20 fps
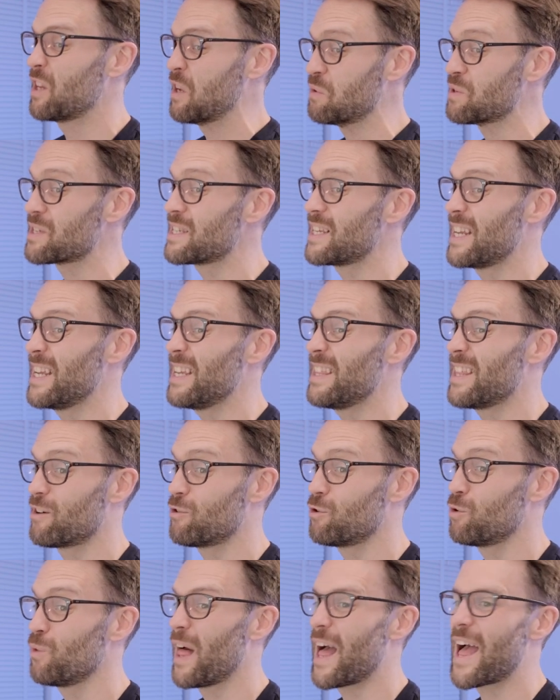you'll see
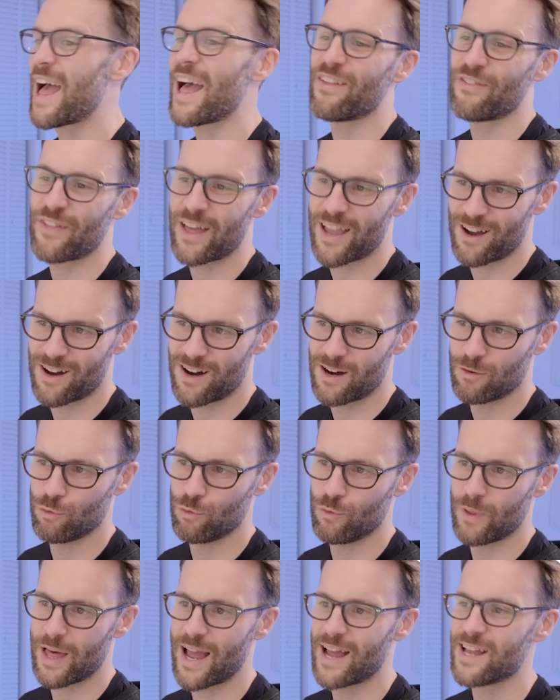they're all there. They are
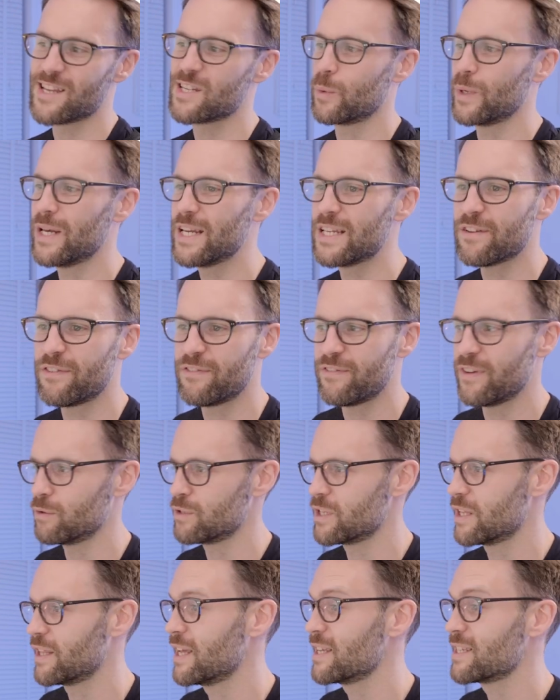all there. So we need to
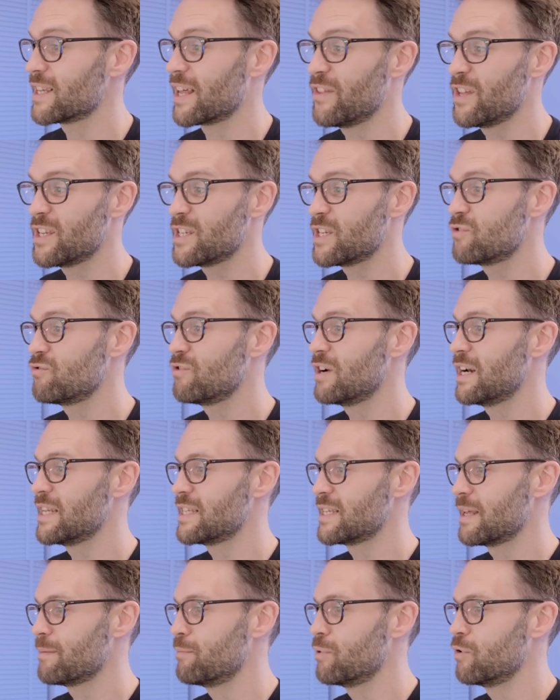filter this. And this is really
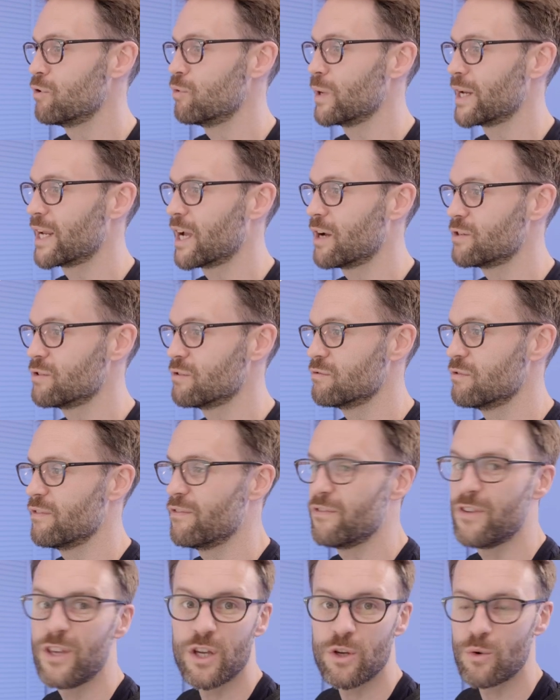simple. We go to
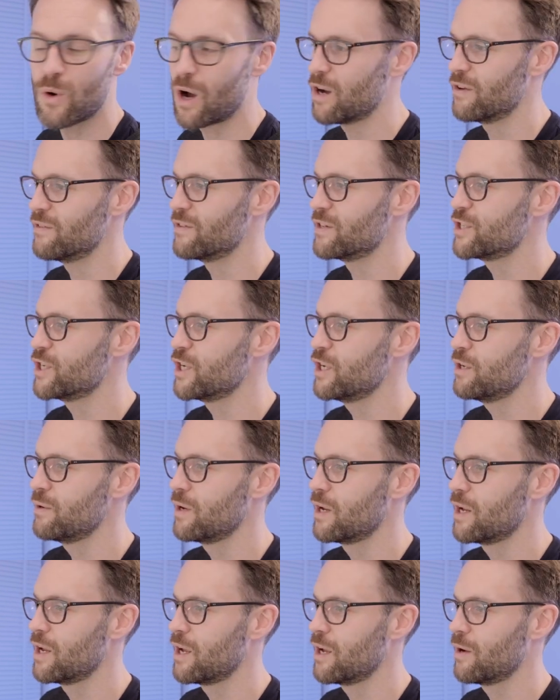review overdue.
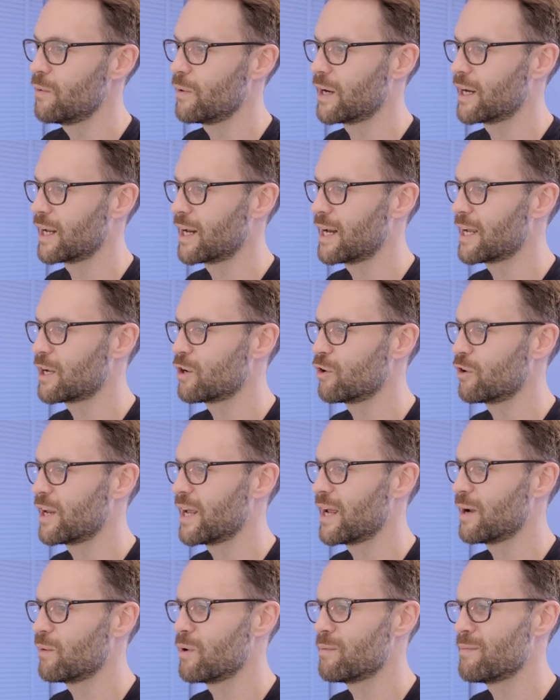I'm gonna click on
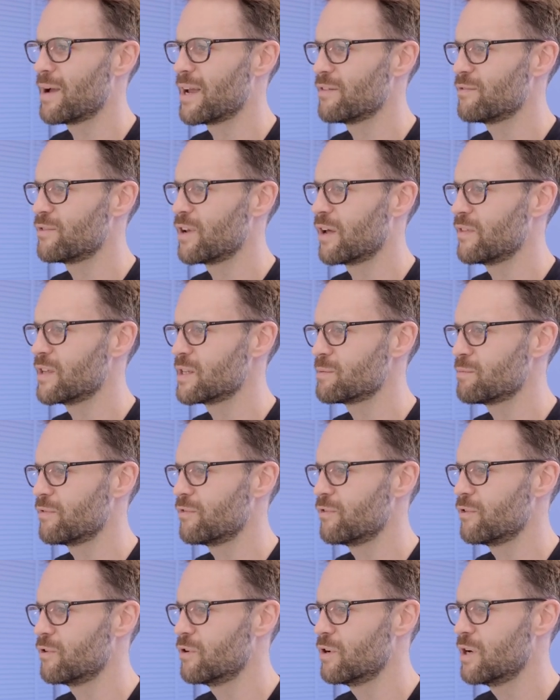it. We may have done this
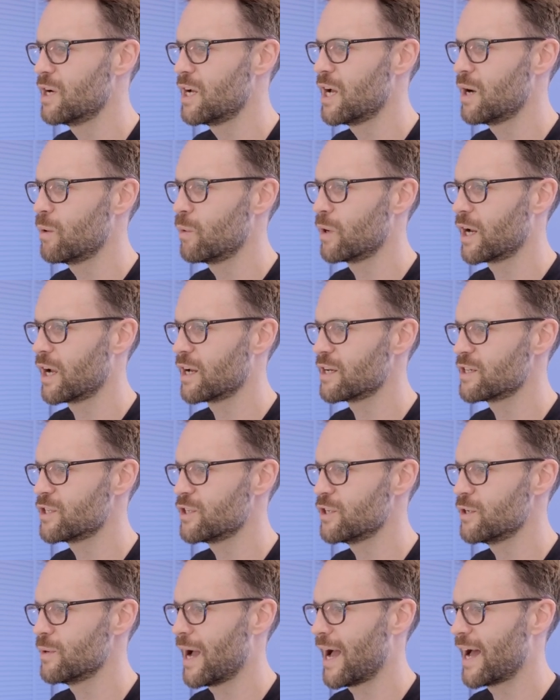before. We're going
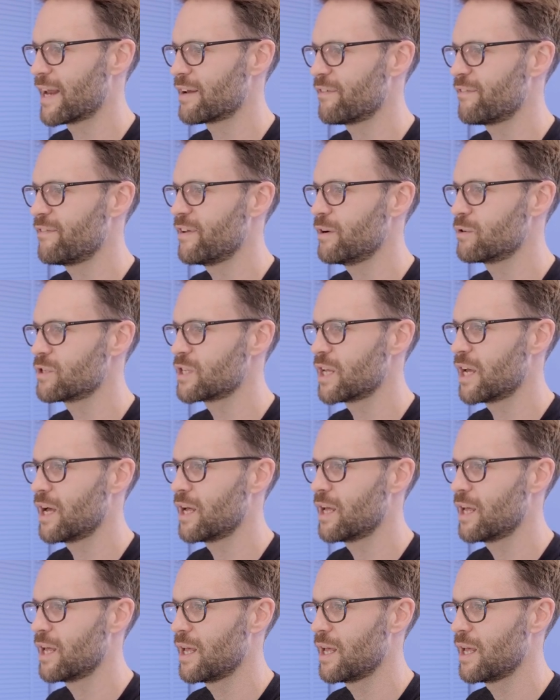to add a filter